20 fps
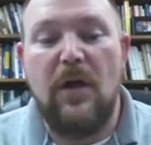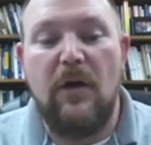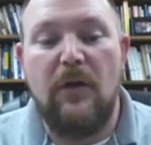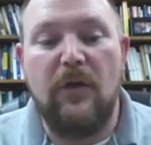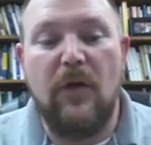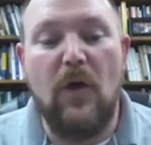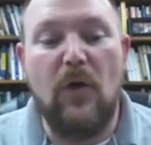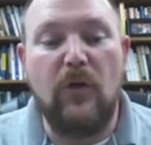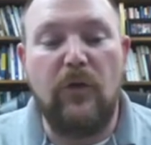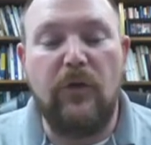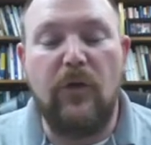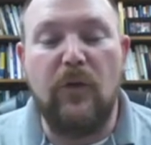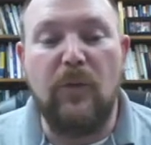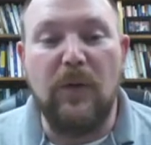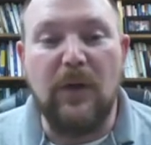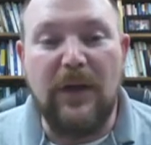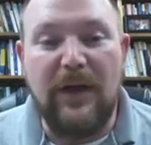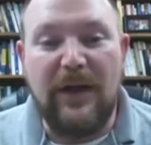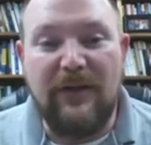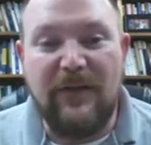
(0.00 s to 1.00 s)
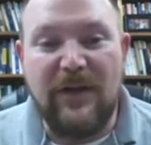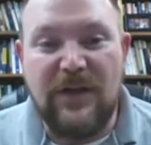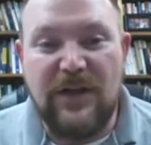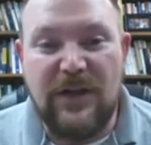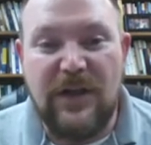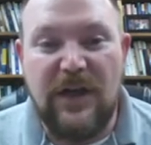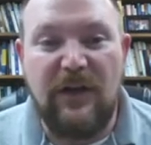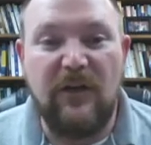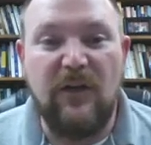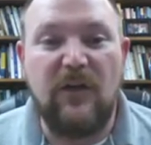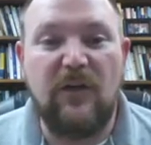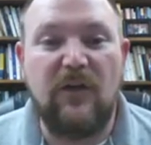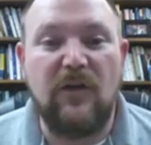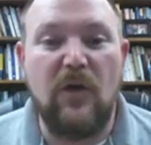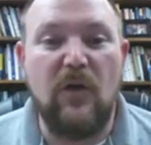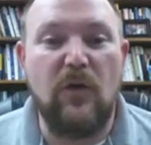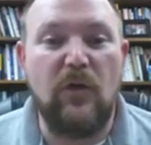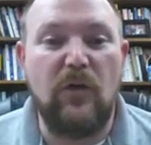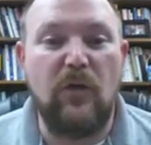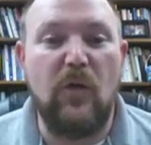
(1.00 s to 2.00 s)
those who believed in Jesus,
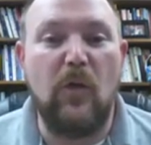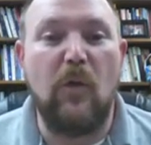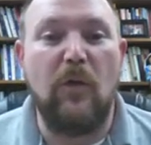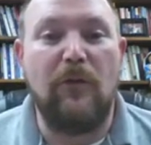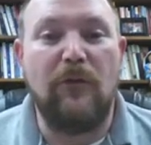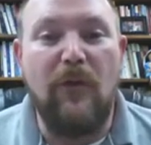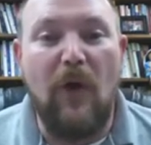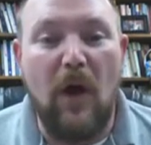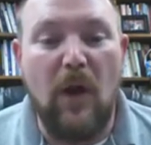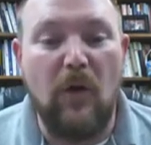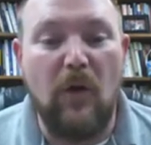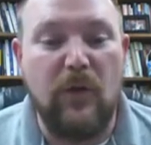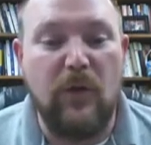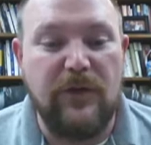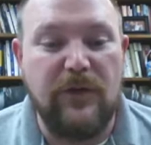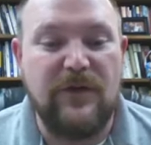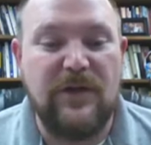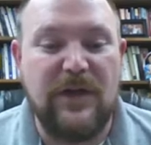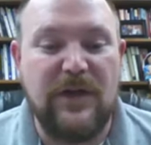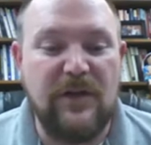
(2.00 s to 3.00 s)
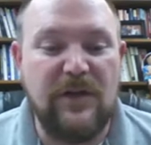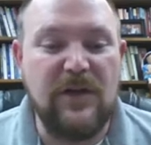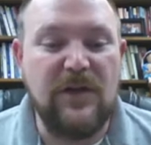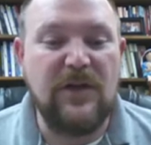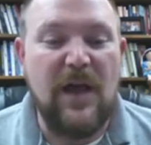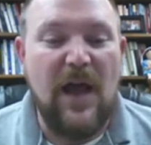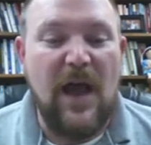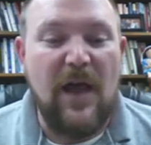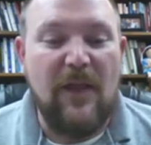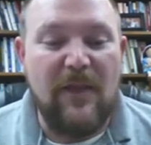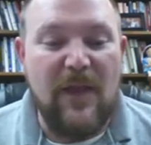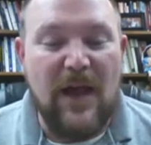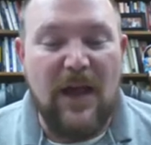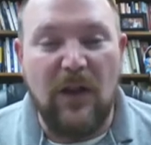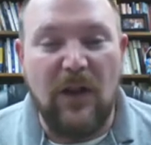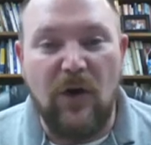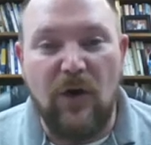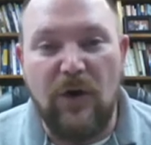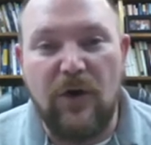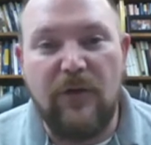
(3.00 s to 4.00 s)
those who were followers of Jesus, they
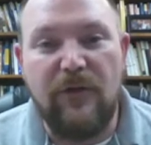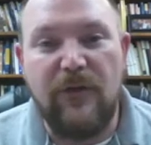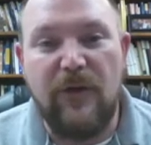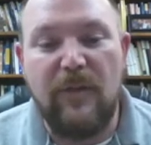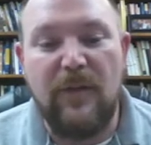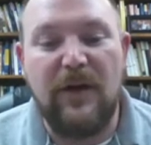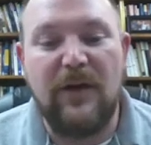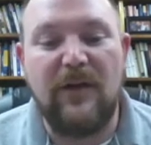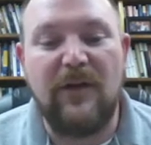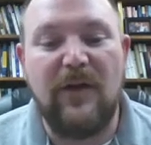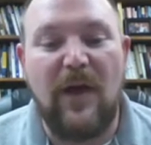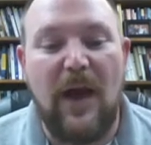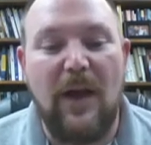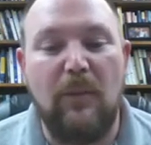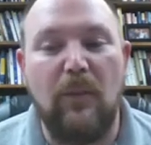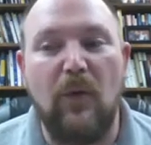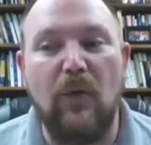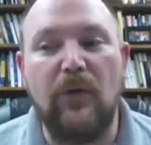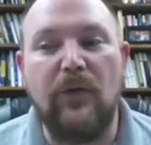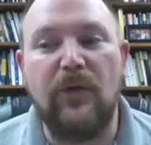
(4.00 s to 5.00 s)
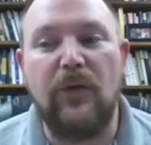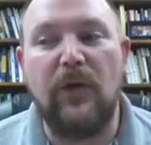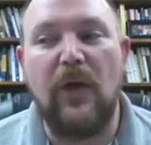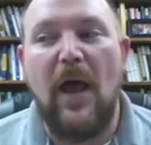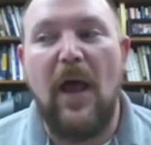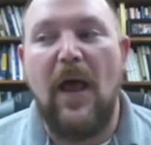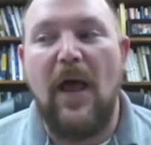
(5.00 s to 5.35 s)
learned from the disciples,